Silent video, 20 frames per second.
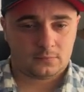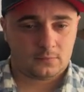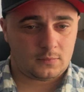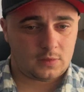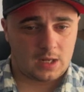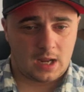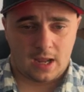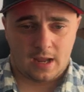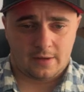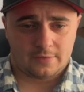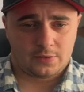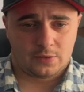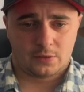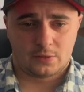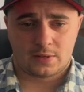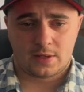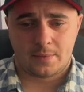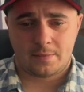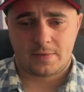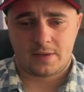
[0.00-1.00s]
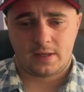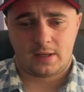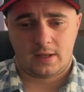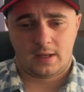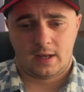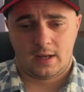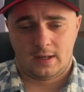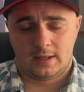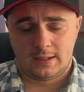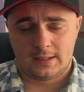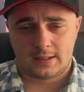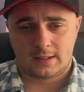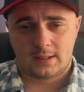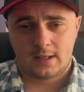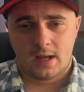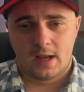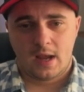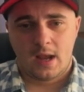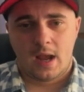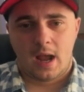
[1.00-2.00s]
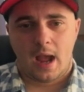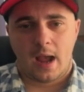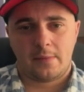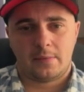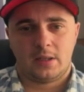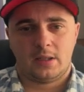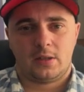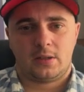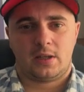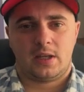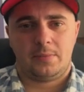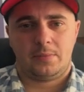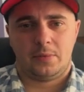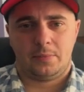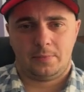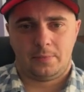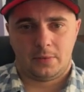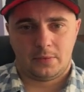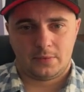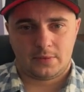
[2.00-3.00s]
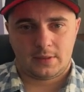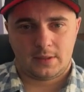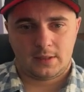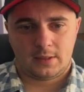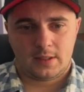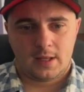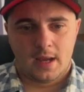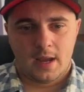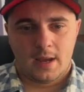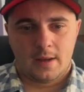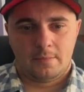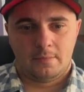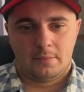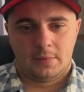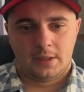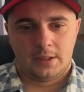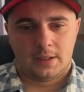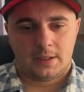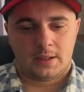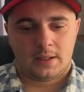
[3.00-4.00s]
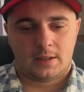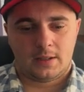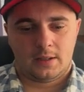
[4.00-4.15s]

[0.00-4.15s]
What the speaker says: have to do something else, I'm gonna keep you posted. But